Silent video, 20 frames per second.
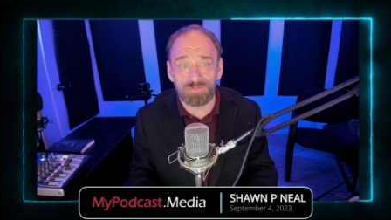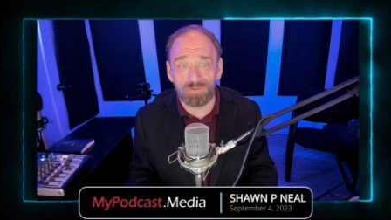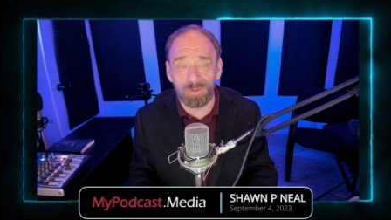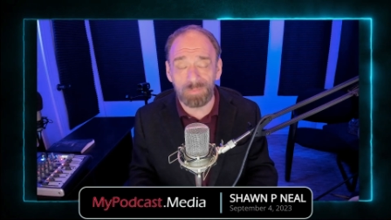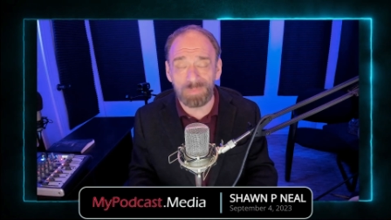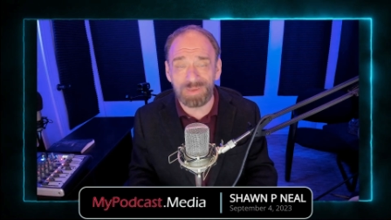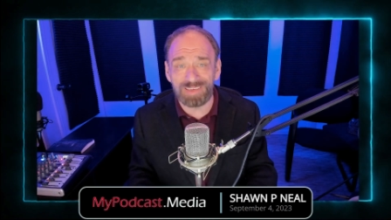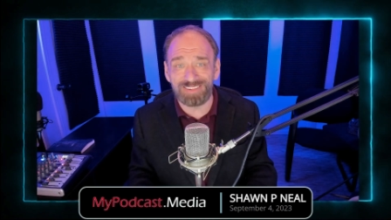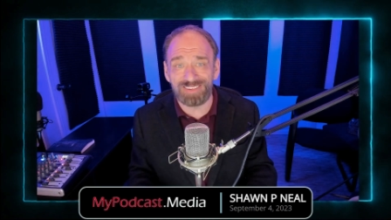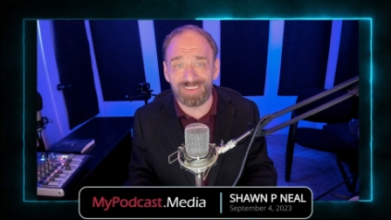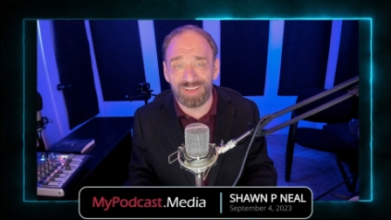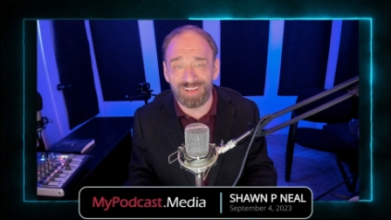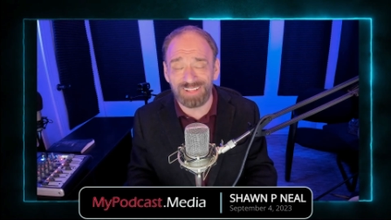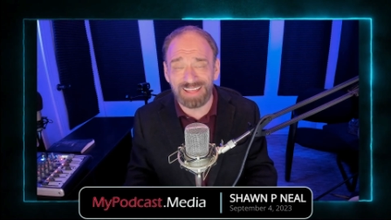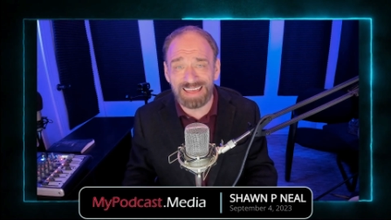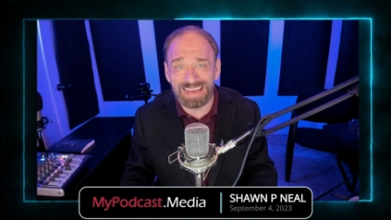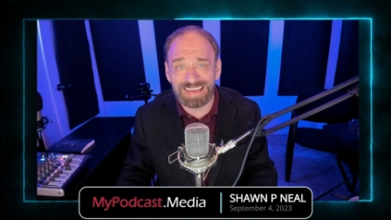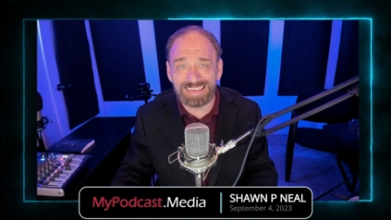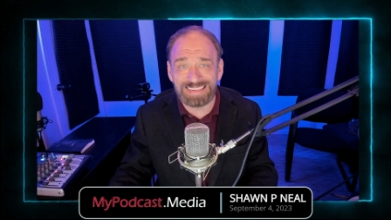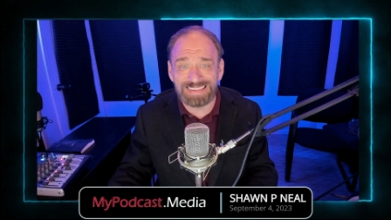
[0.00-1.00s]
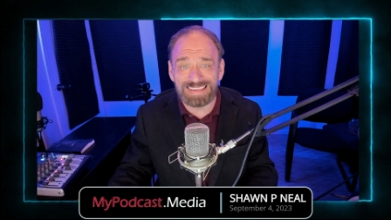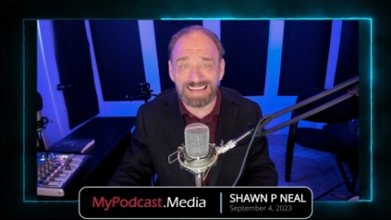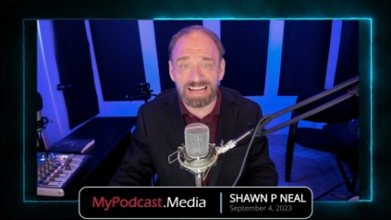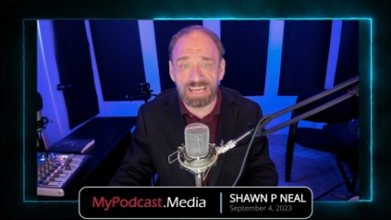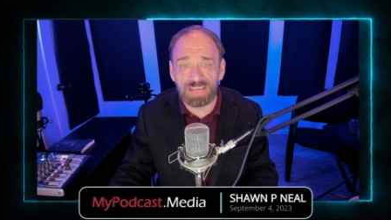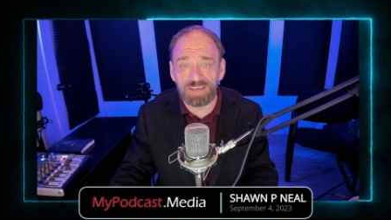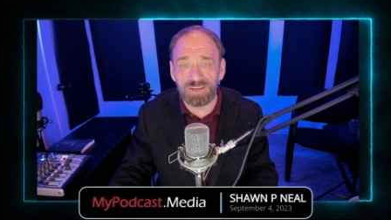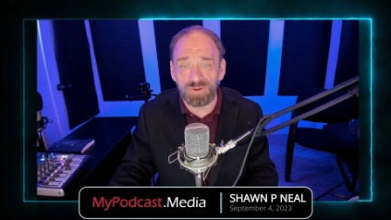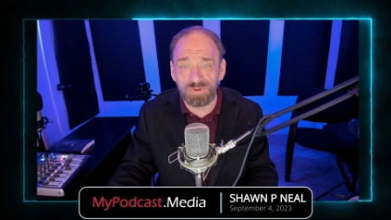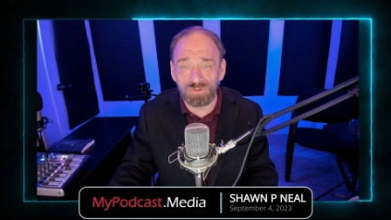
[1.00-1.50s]
from Salt Lake
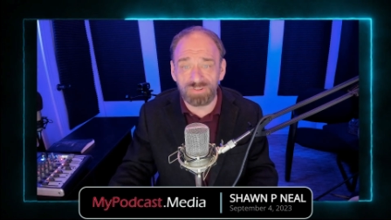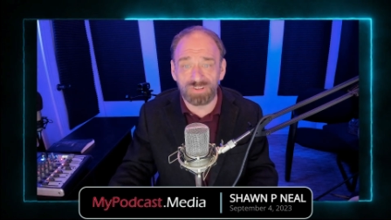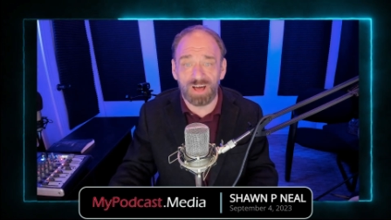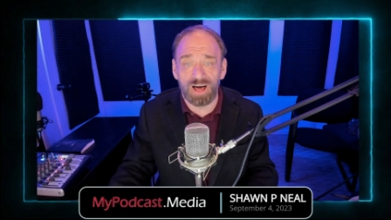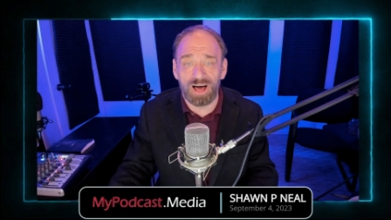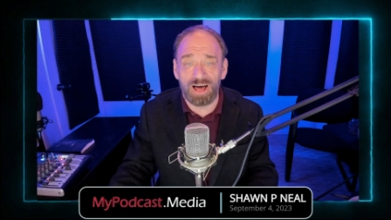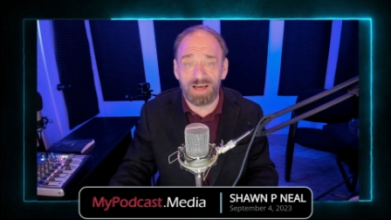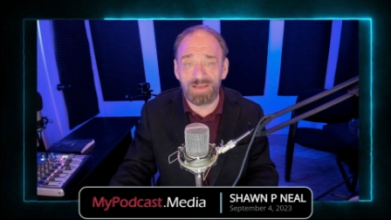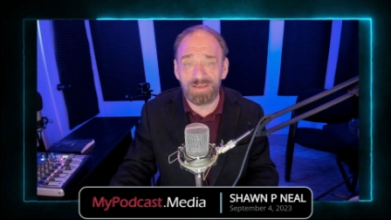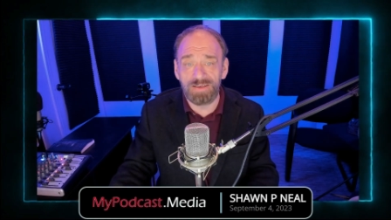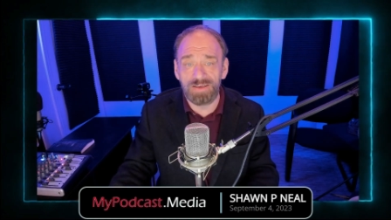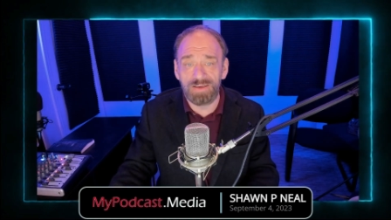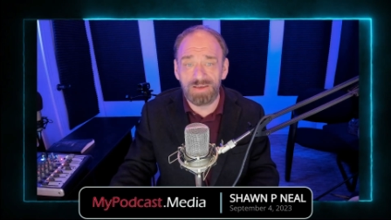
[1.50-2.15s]
City, Utah,